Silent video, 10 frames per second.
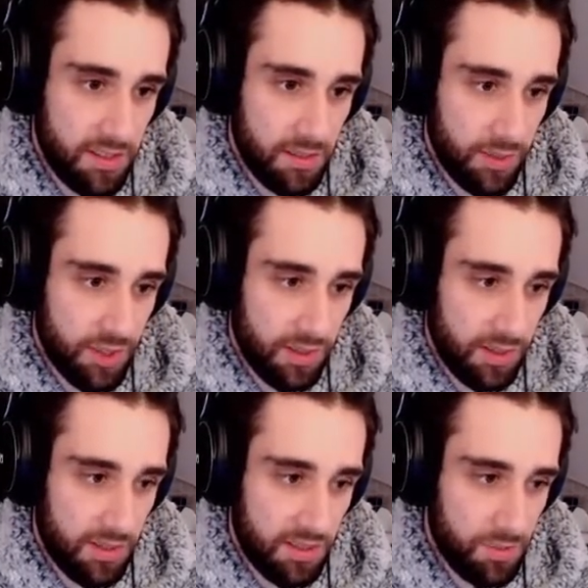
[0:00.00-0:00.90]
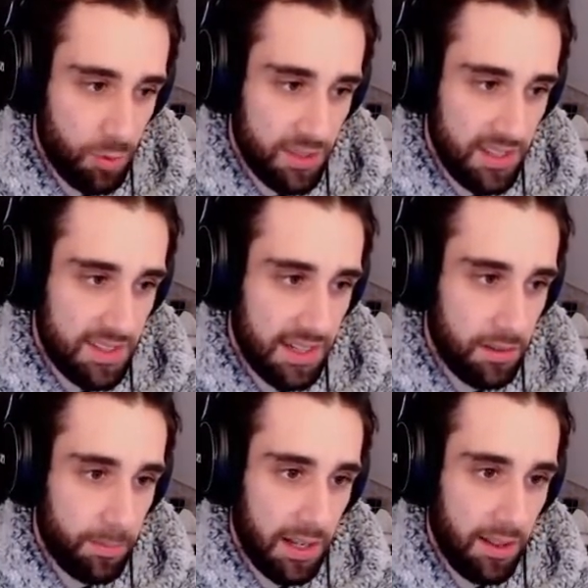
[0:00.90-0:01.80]
which is a small
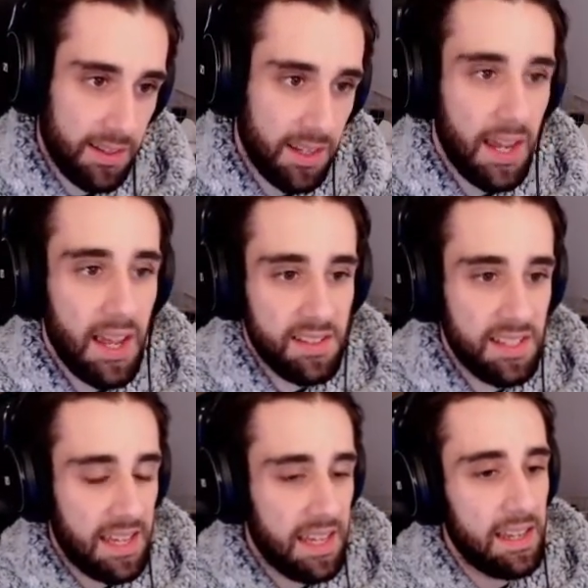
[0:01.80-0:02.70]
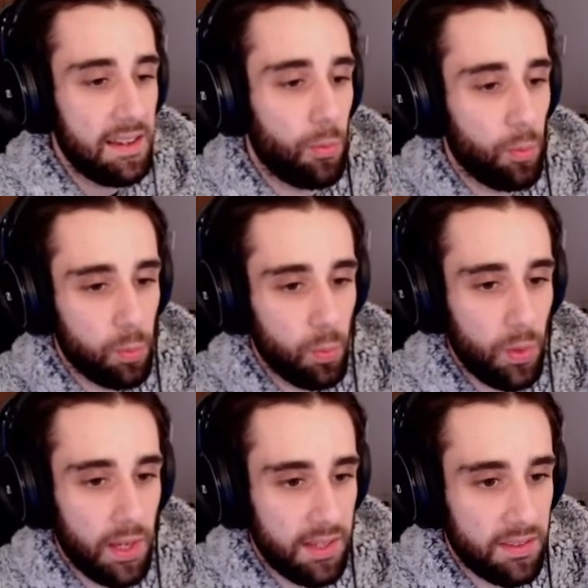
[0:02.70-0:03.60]
detail, but I liked. See here,
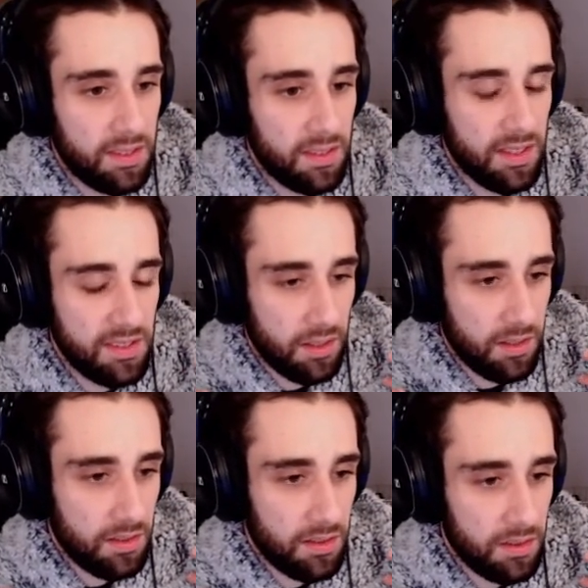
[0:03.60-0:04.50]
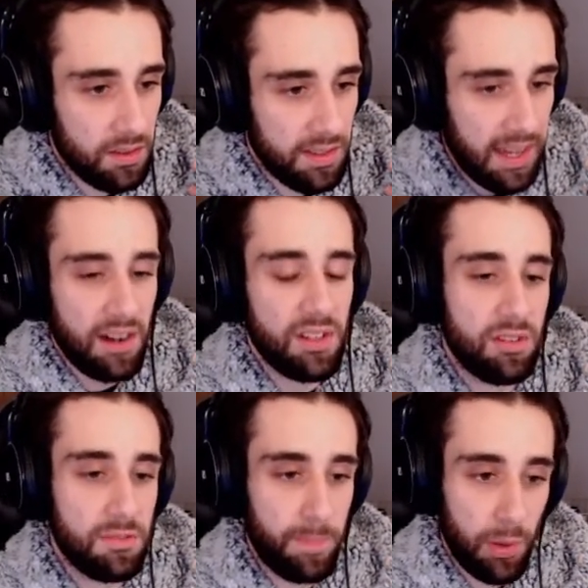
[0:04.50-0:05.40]
it's this character
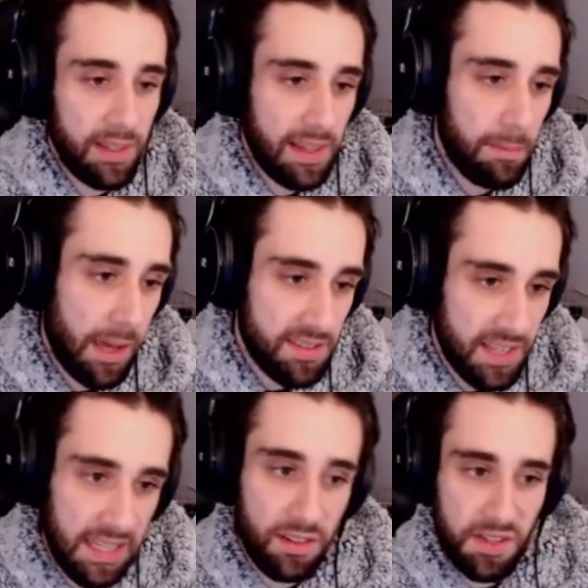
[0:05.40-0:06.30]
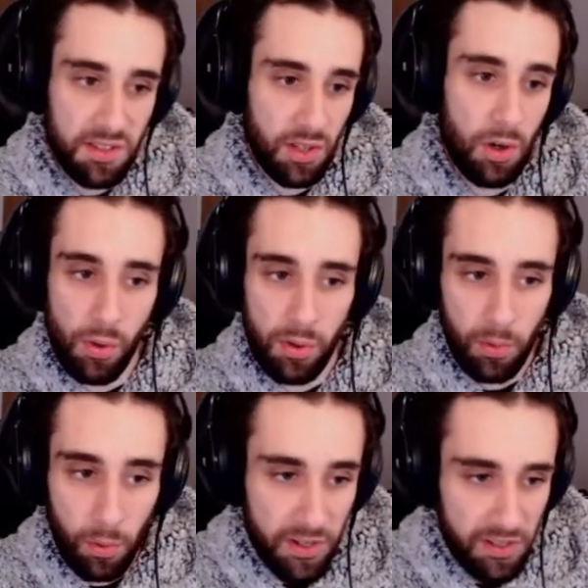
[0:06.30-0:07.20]
is building their base in the snow,
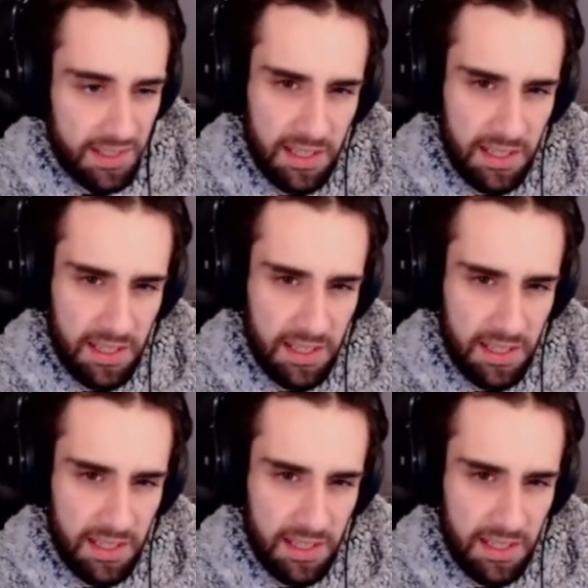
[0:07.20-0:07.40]
almost like their